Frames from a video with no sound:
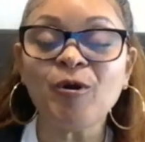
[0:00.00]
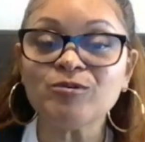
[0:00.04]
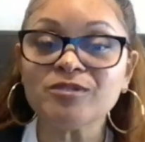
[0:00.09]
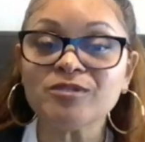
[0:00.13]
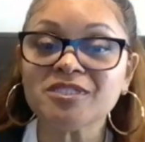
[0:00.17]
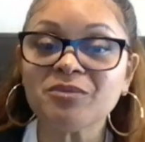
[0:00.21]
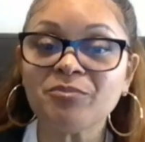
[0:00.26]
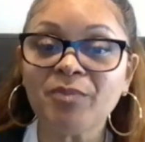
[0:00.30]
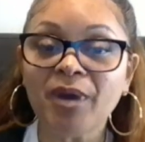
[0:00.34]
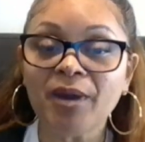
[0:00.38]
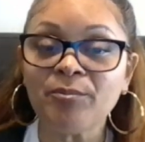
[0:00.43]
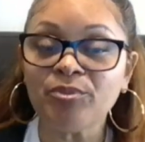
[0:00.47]

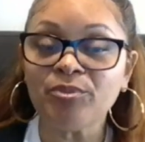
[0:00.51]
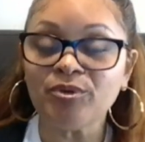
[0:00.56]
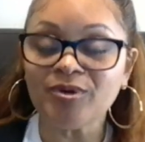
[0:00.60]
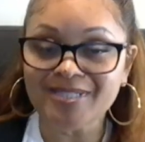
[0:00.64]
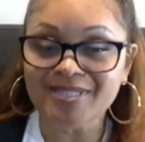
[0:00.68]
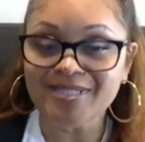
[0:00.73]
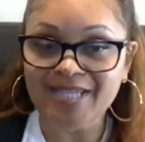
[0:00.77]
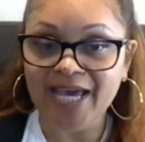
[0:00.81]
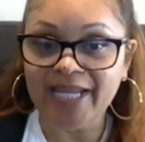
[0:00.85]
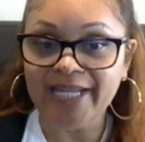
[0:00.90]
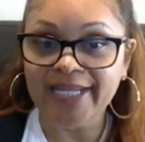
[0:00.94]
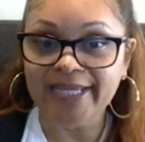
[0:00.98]
hosted
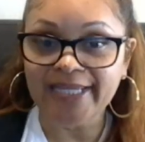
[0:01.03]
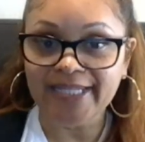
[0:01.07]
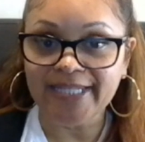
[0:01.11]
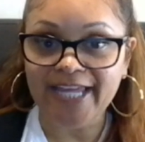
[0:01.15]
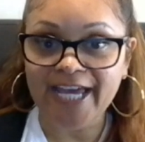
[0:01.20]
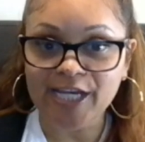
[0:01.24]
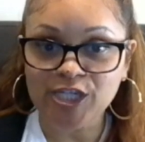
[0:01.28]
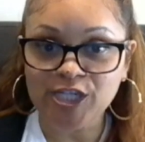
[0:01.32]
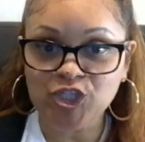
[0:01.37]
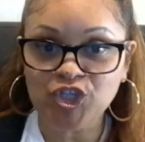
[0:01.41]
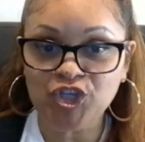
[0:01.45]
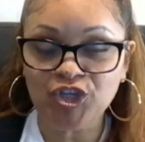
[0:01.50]
my book
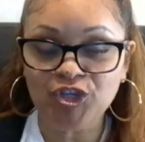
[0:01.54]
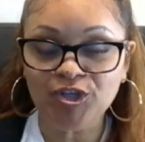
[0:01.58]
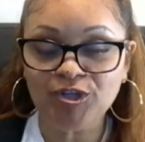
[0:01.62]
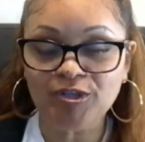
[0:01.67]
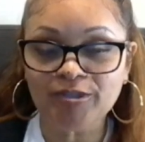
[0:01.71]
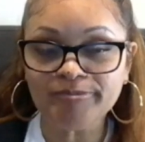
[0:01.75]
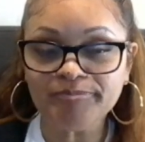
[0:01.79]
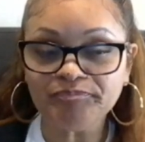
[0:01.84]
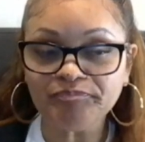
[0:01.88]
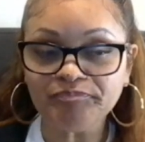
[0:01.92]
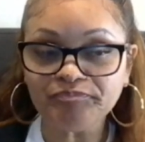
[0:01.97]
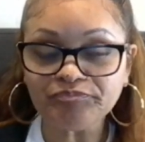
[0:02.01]
signing
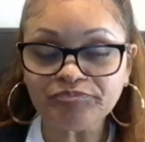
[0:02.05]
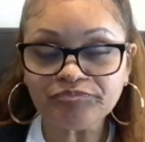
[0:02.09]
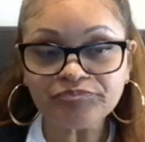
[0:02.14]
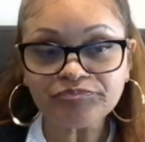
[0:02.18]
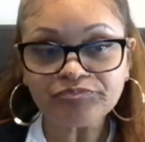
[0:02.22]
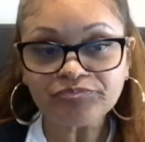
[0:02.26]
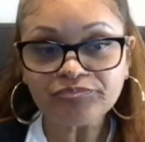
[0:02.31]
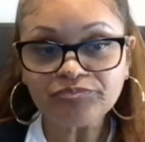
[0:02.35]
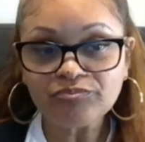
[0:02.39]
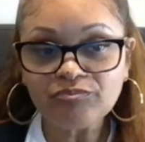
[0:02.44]
last year,